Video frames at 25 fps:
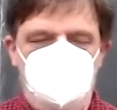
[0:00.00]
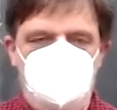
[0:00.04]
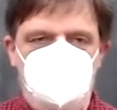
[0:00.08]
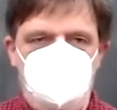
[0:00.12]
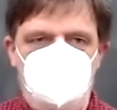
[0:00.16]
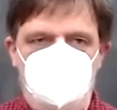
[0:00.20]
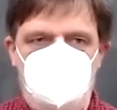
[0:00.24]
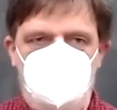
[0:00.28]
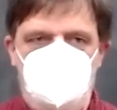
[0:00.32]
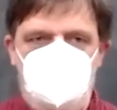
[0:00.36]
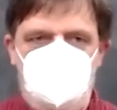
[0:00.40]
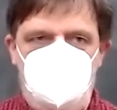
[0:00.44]

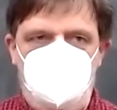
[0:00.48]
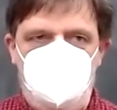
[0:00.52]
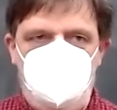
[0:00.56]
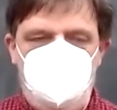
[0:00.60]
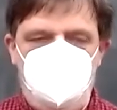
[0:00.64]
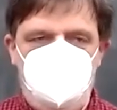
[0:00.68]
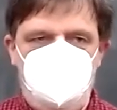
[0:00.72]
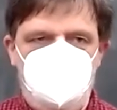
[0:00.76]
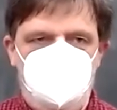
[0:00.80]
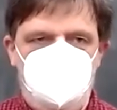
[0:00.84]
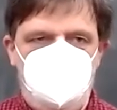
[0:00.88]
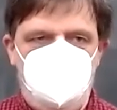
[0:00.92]

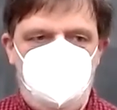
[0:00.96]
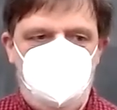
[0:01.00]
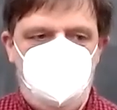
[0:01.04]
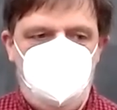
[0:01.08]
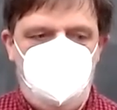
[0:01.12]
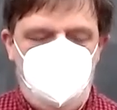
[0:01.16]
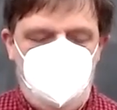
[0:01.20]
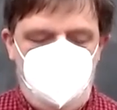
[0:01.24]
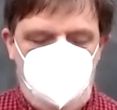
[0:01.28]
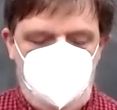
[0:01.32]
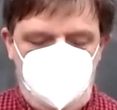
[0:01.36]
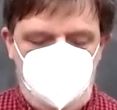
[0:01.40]
not
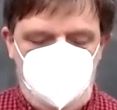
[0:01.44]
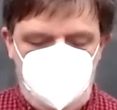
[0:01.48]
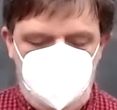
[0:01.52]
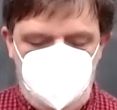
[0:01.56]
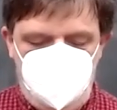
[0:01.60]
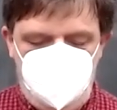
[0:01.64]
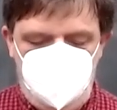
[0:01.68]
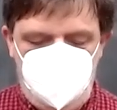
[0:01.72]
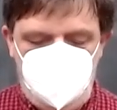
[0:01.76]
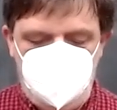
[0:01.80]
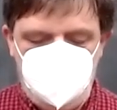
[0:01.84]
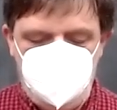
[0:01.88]
like
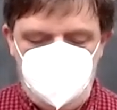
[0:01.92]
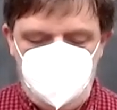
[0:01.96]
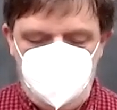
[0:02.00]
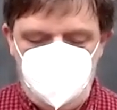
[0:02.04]
as